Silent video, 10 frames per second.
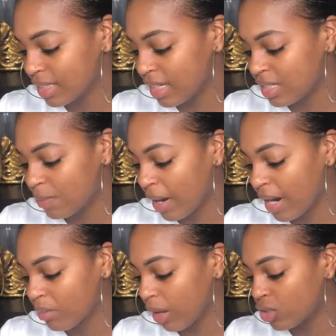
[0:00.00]

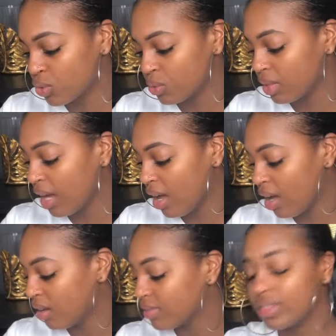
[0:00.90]
inspired by true
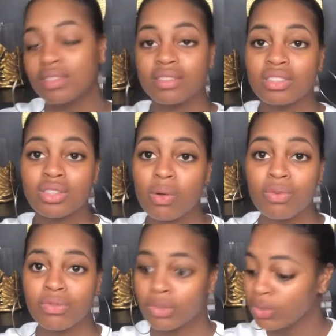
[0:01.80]
love and
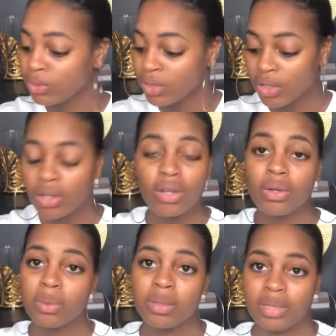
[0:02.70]
soulful,
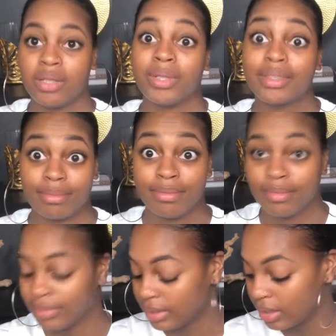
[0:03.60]
what are we doing?
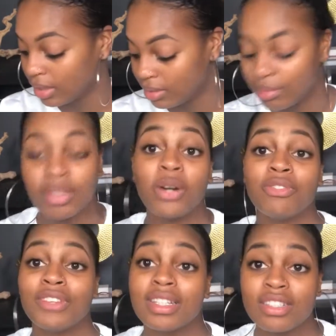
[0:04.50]
No
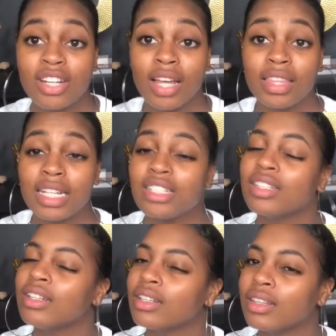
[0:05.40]
offense, John
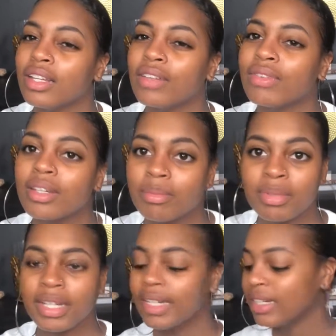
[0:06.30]
Legend, love you.
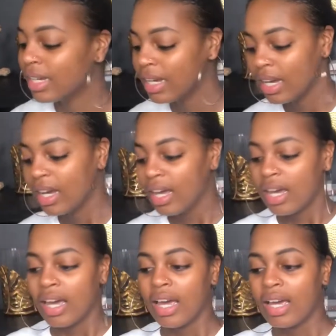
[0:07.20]
But
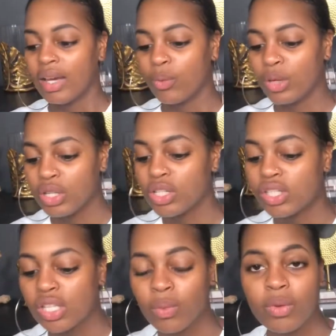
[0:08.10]
when
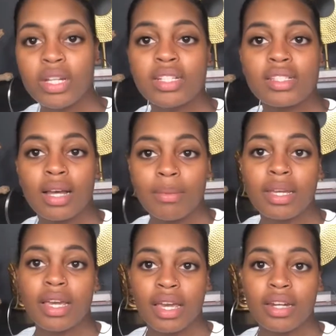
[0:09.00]
someone is
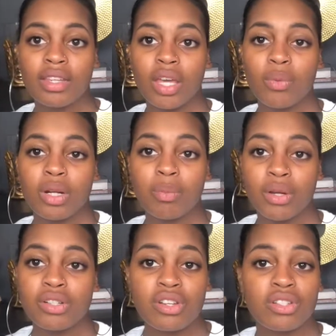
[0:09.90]
coming in and they want to
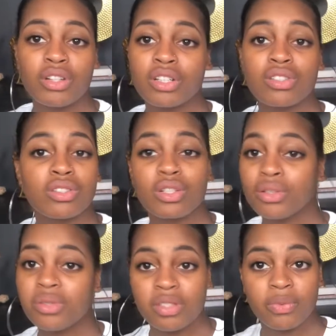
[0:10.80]
purchase your
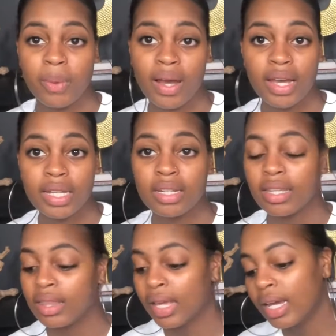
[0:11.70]
exclusive wine,
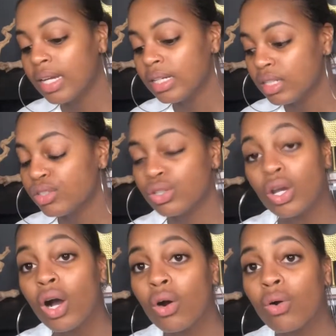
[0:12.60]
they need to
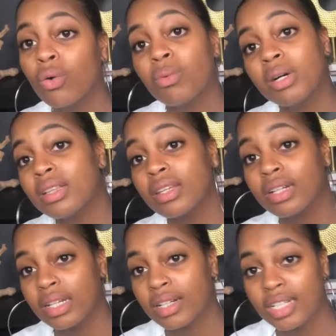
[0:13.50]
know what they're
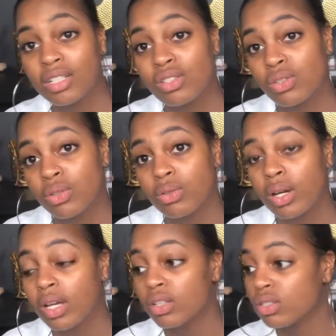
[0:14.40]
getting into.
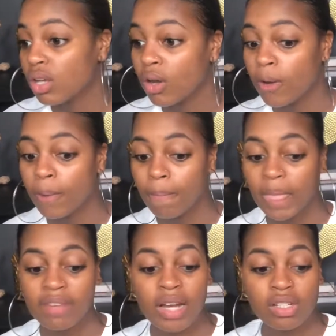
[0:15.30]
So
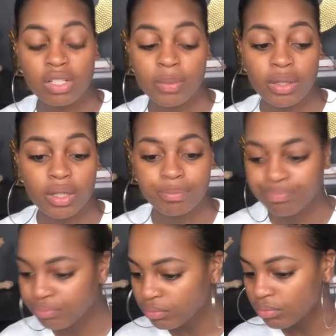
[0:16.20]
I've actually been
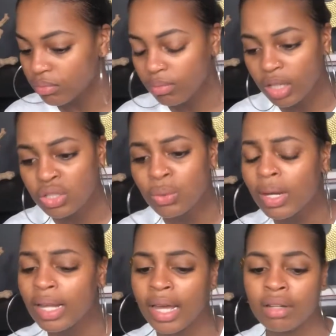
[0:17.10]

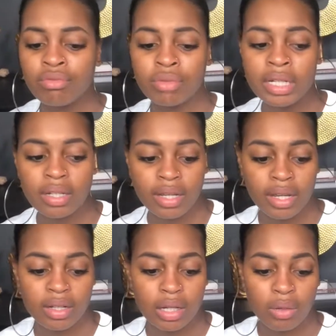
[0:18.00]
doing a lot of reading,
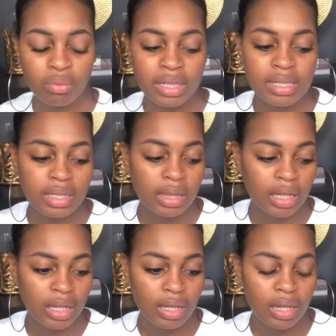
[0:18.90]
and
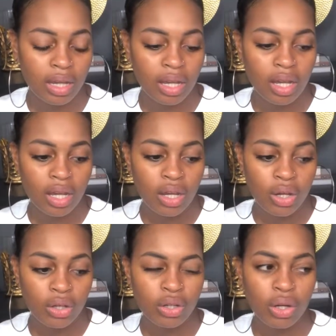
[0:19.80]
recently,
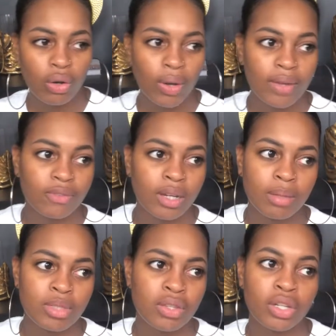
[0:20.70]
I've
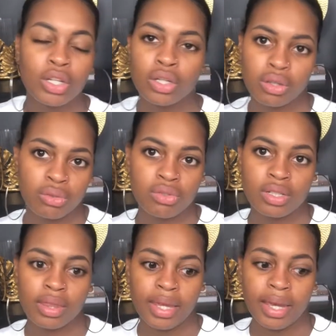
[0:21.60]
come to the
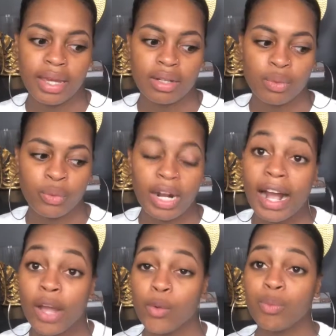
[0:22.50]
conclusion that what
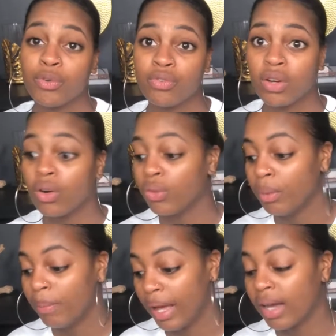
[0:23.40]
I would prefer on
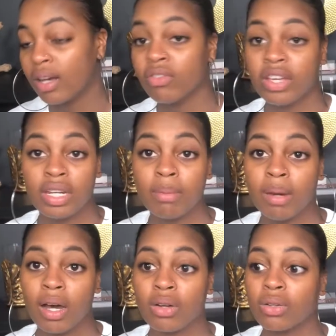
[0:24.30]
the back of any
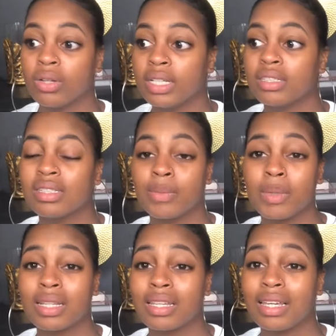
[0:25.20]
bottle is
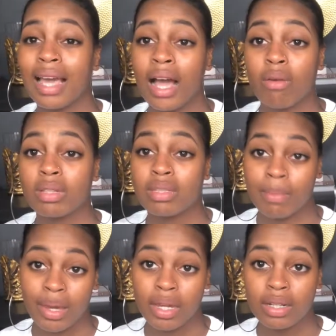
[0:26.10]
typically how it's
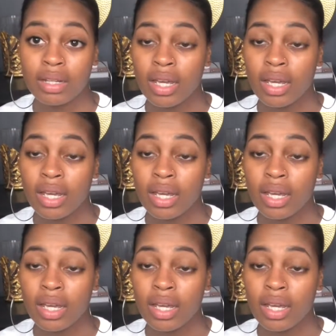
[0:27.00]
made.